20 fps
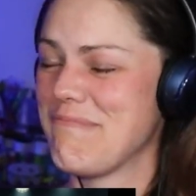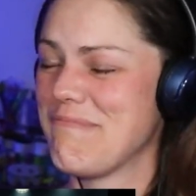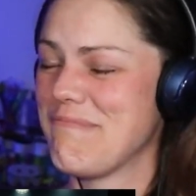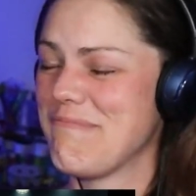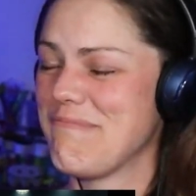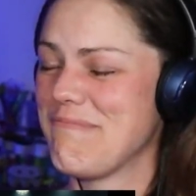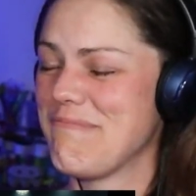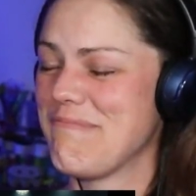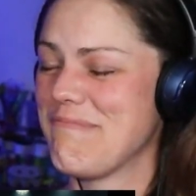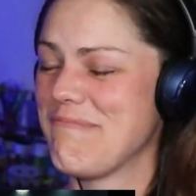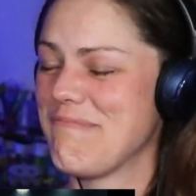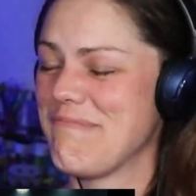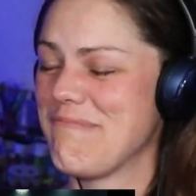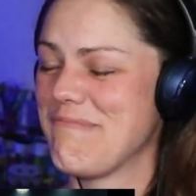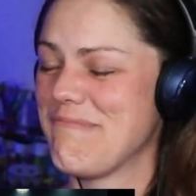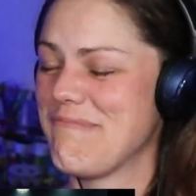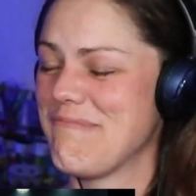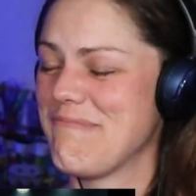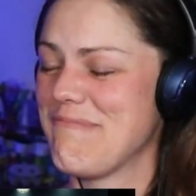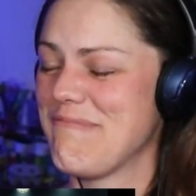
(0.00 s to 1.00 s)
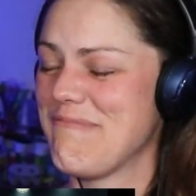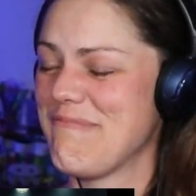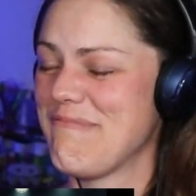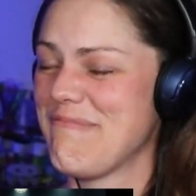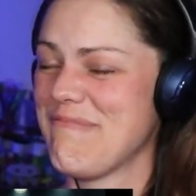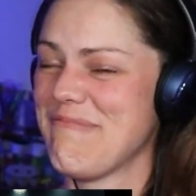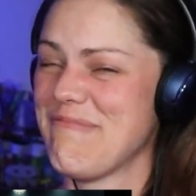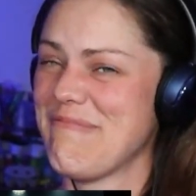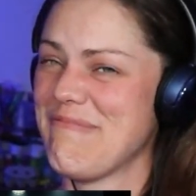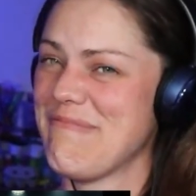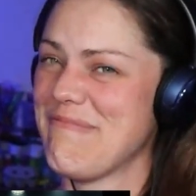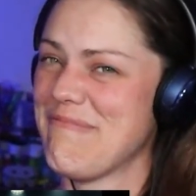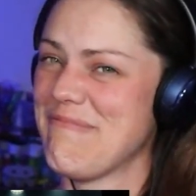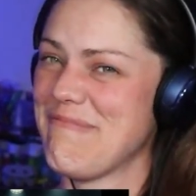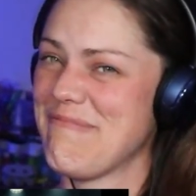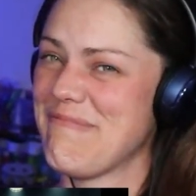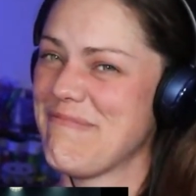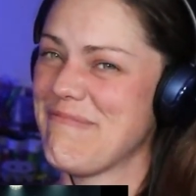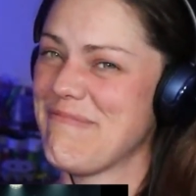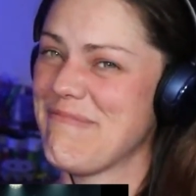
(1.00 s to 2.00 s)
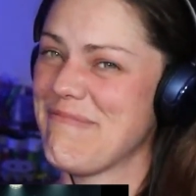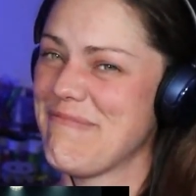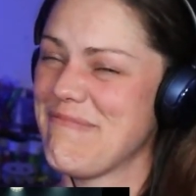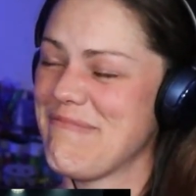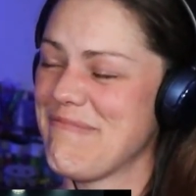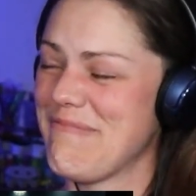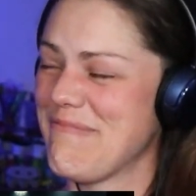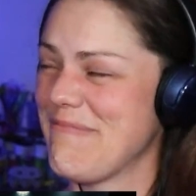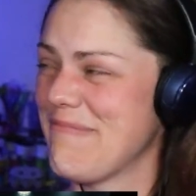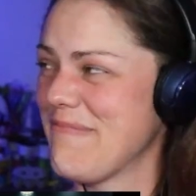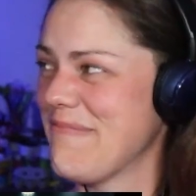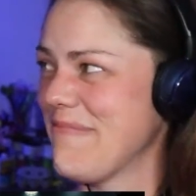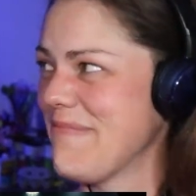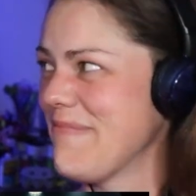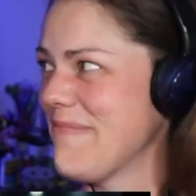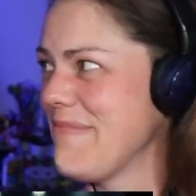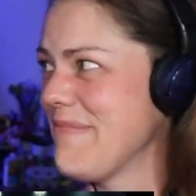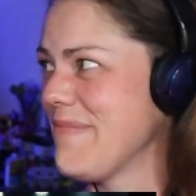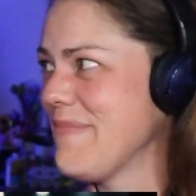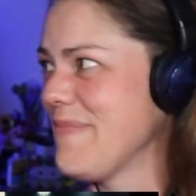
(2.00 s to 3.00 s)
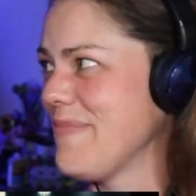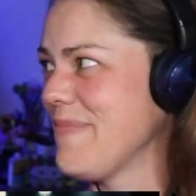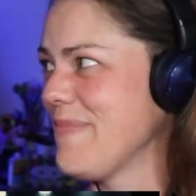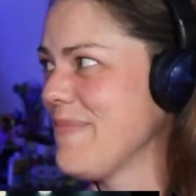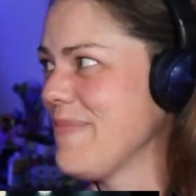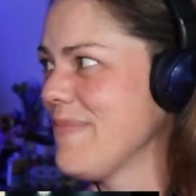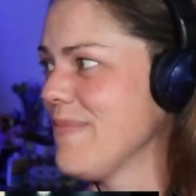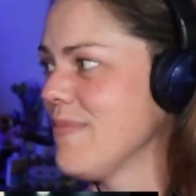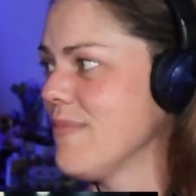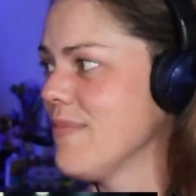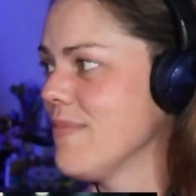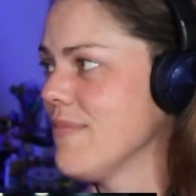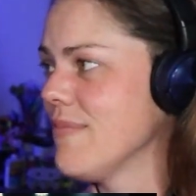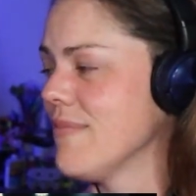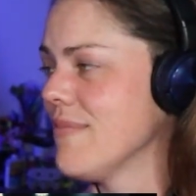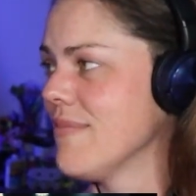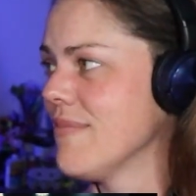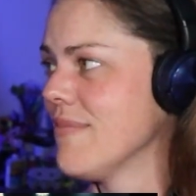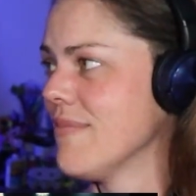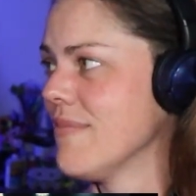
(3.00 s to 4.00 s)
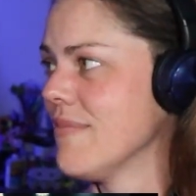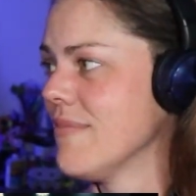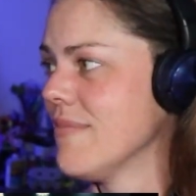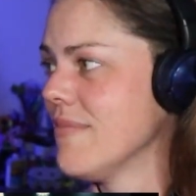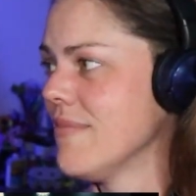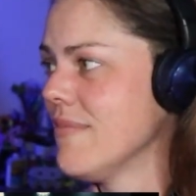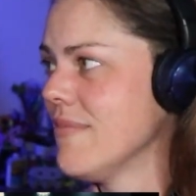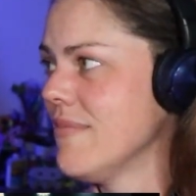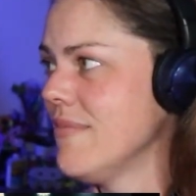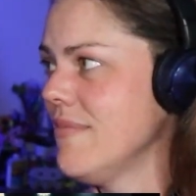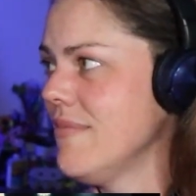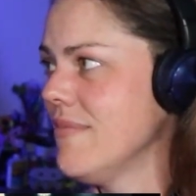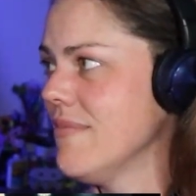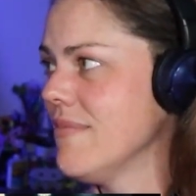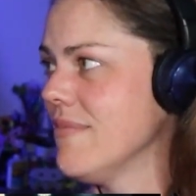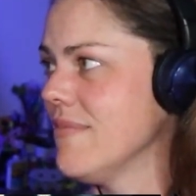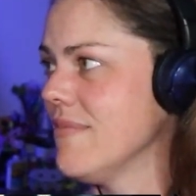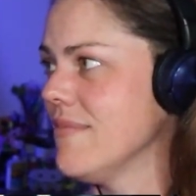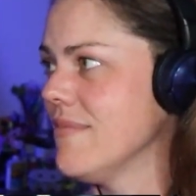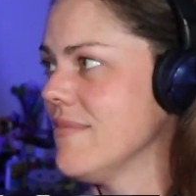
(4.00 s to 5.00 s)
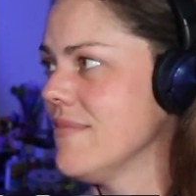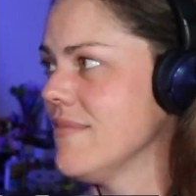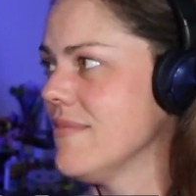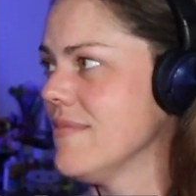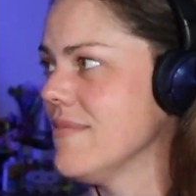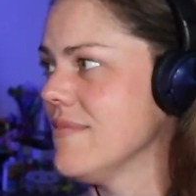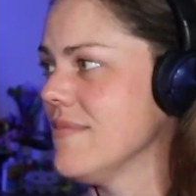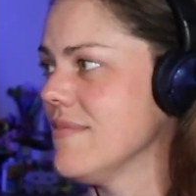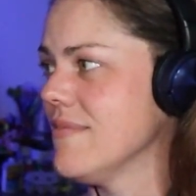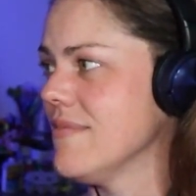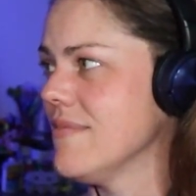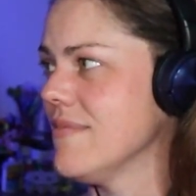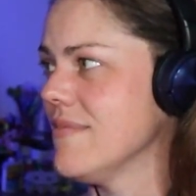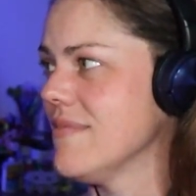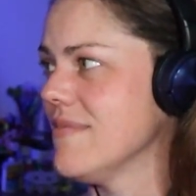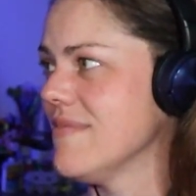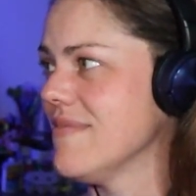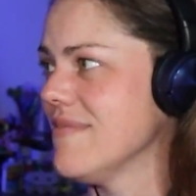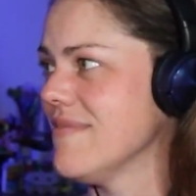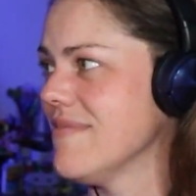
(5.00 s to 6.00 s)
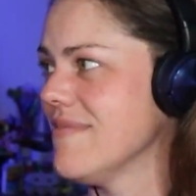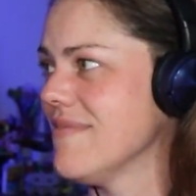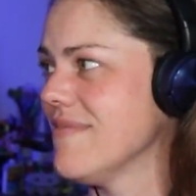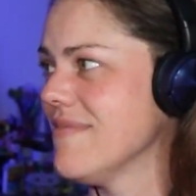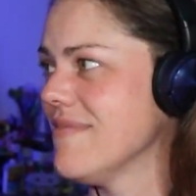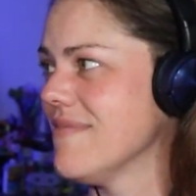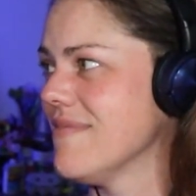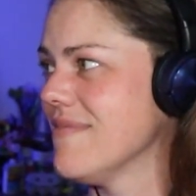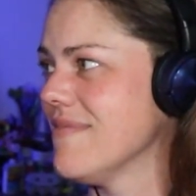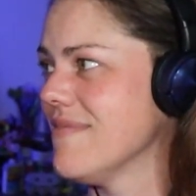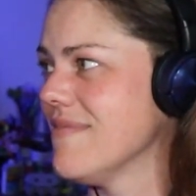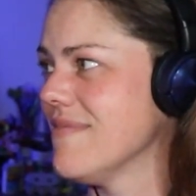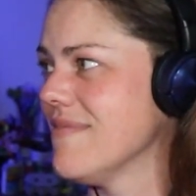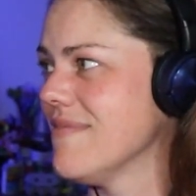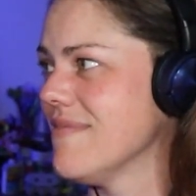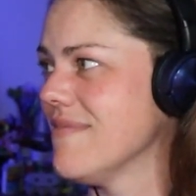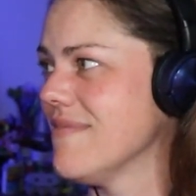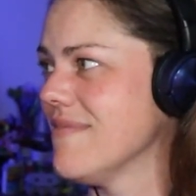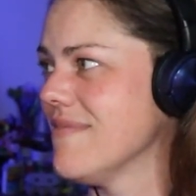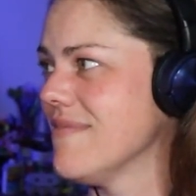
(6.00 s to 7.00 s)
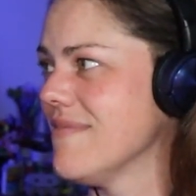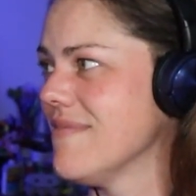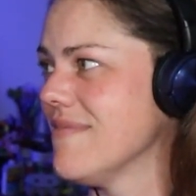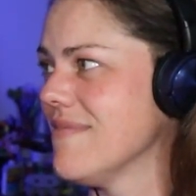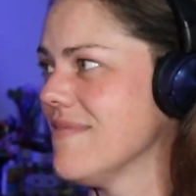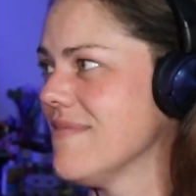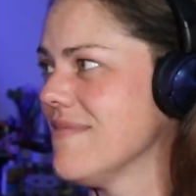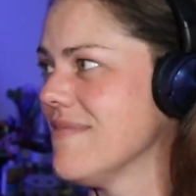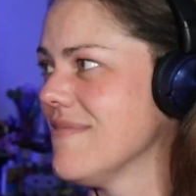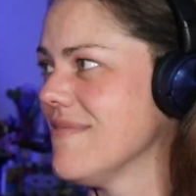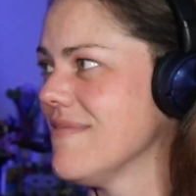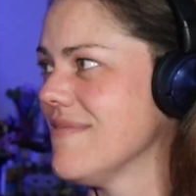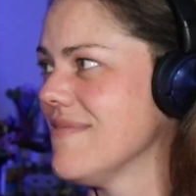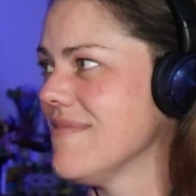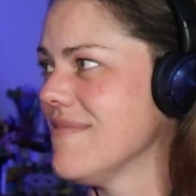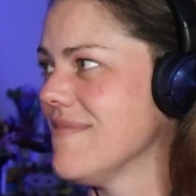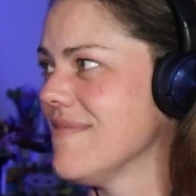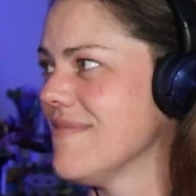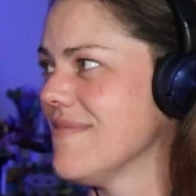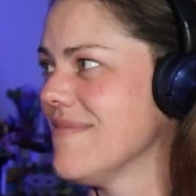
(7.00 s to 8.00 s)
The person shown says nothing.